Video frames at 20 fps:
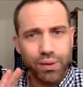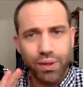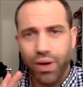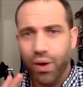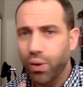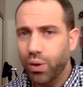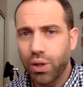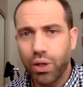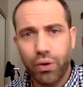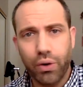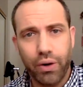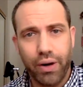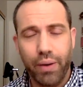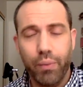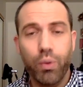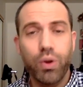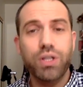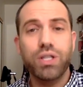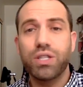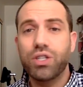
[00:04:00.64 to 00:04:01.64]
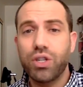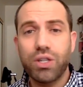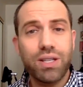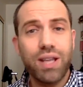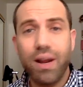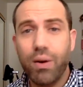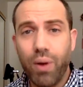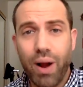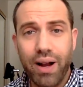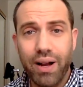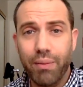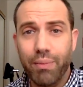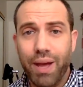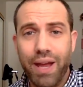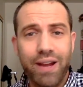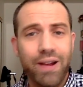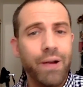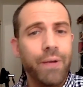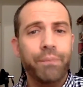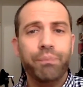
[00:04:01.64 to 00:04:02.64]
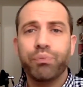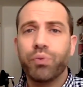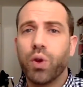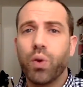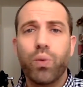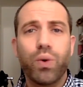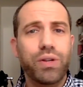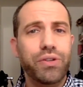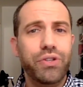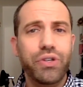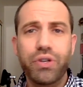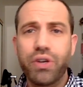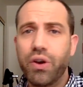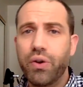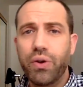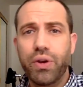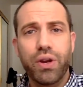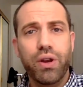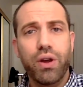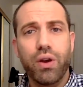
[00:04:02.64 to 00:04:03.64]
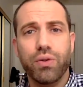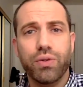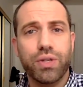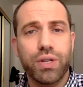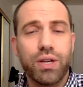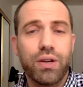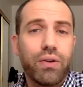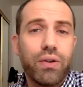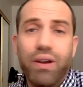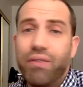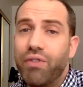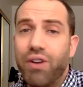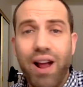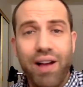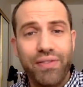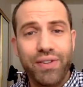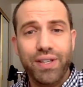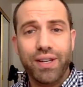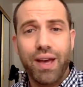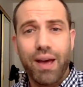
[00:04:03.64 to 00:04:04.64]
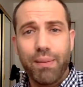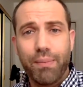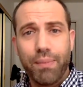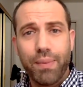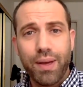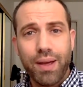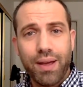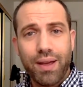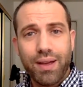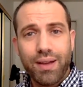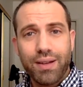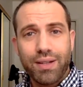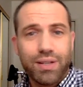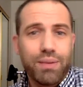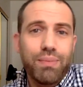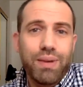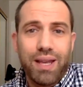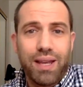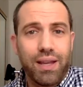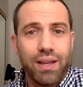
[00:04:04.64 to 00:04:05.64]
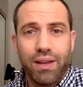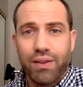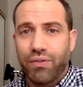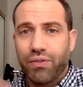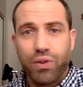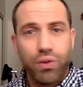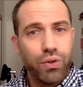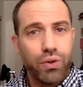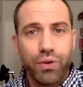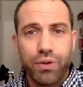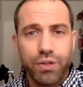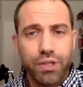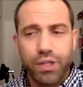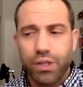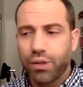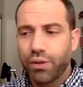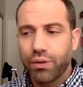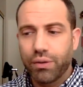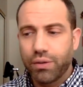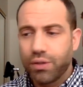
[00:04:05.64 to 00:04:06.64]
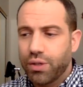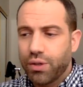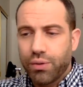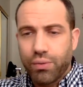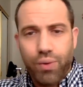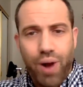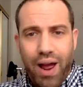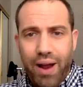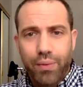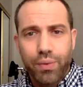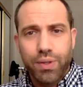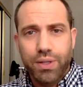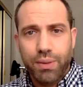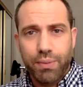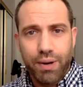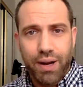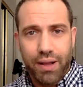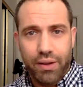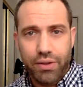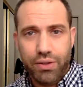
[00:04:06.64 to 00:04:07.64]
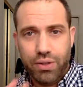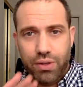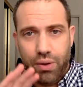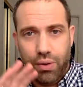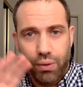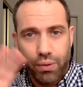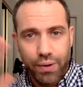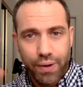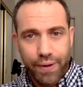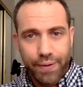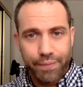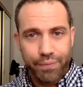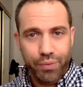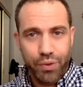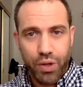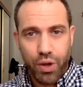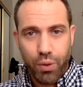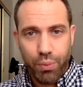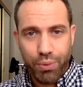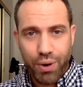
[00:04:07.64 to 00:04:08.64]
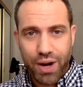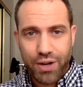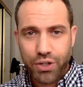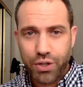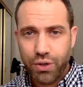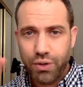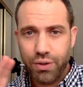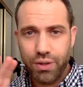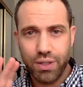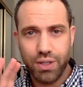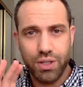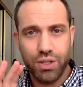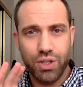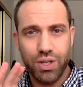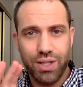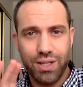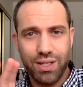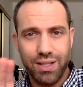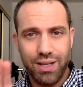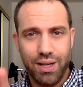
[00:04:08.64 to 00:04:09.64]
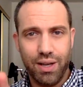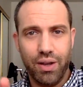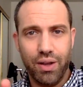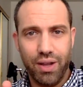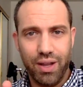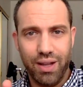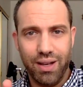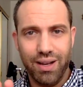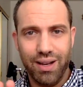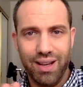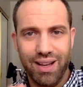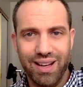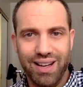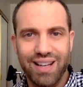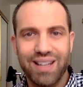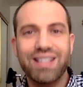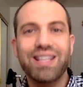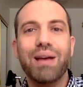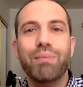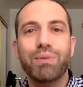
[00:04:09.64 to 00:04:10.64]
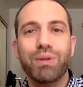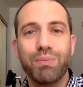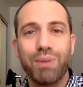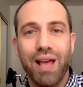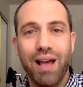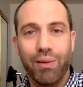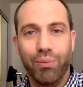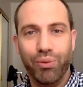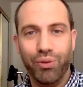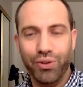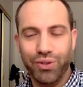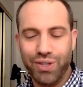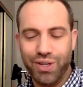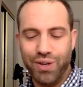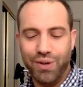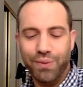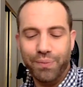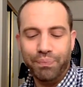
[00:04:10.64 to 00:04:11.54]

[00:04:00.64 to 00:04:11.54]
learn. And once, just like riding a bike, once you know, you know. So you don't ever have to come to me if you learn to ride with someone else. So no pressure. This is just in an attempt to be helpful to you.